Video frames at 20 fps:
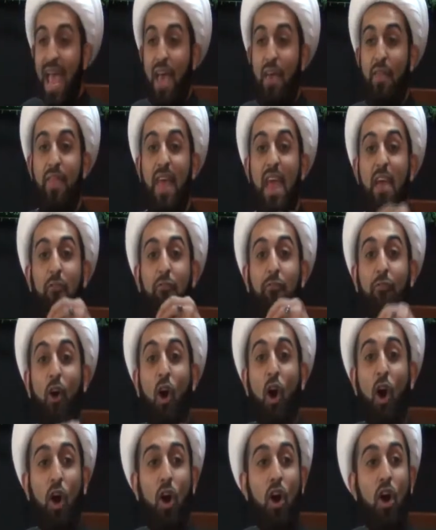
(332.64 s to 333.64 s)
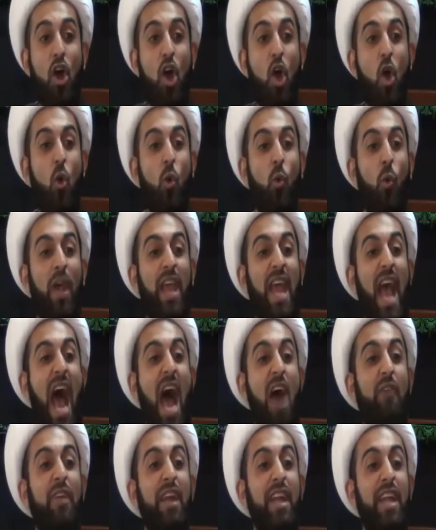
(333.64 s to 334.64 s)
Therefore, we
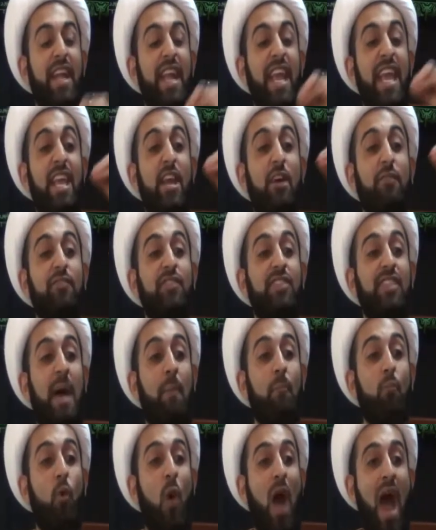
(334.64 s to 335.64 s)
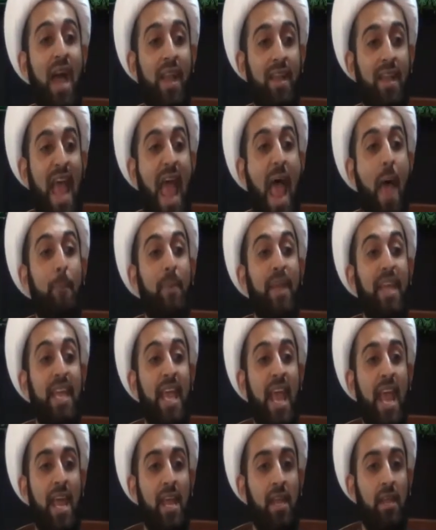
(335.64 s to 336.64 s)
are in need of someone, a
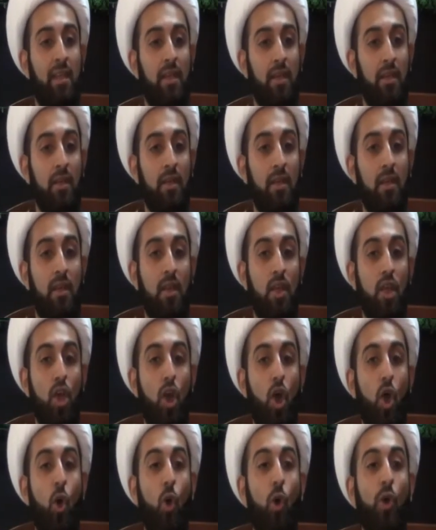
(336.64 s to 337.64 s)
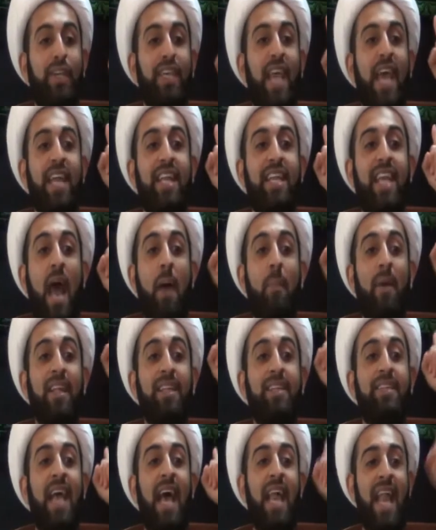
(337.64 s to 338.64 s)
being, who can come
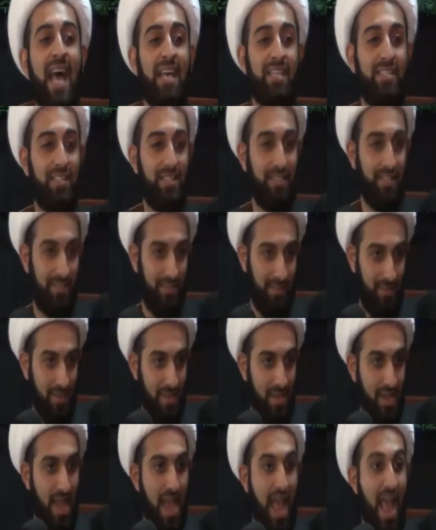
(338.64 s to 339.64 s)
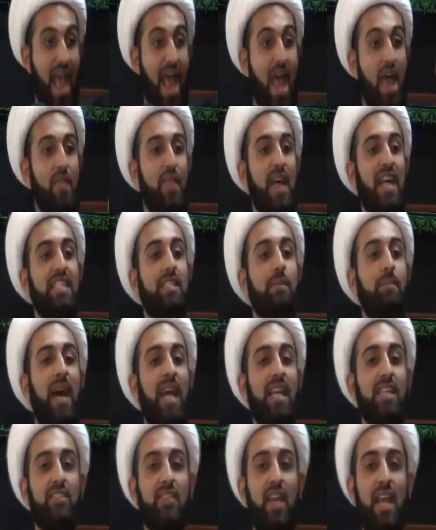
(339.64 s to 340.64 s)
and tell us that
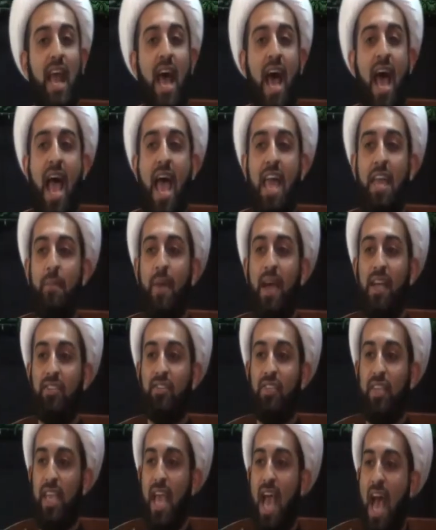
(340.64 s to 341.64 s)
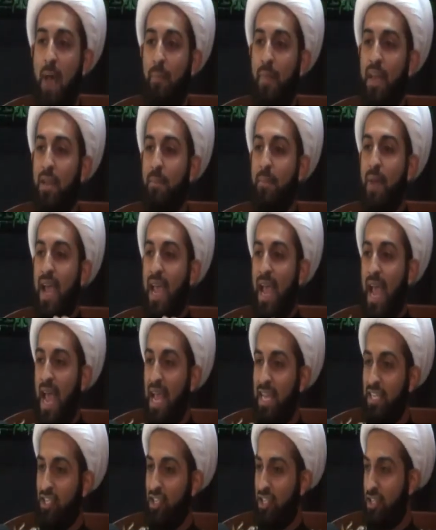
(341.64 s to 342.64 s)
my salah and my siyam and my
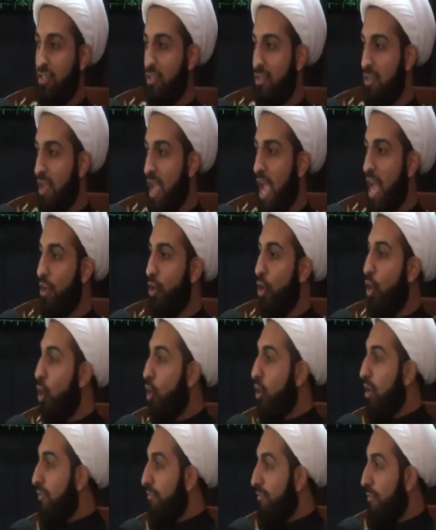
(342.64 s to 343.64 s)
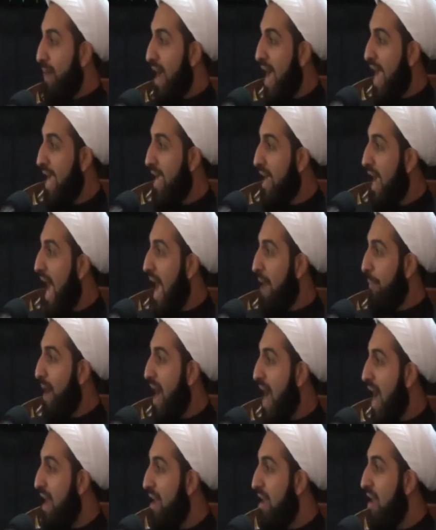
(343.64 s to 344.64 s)
hajj and all of my
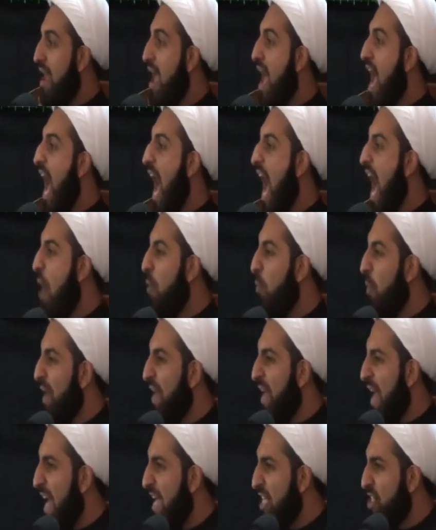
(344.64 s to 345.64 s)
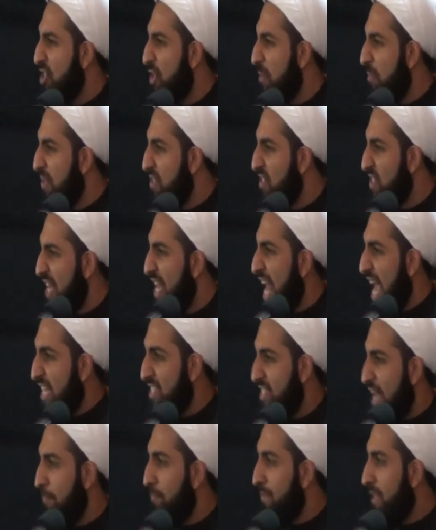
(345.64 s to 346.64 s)
a'mal are 100%
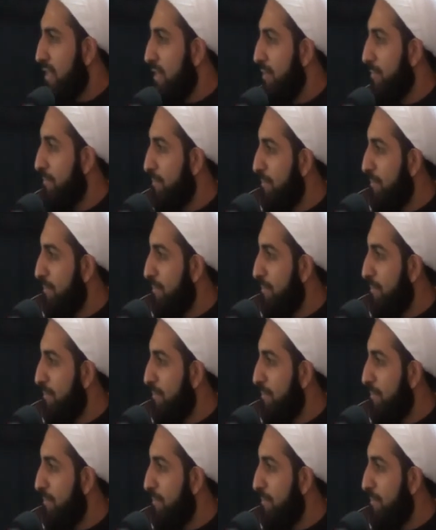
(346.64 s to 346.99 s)
accepted.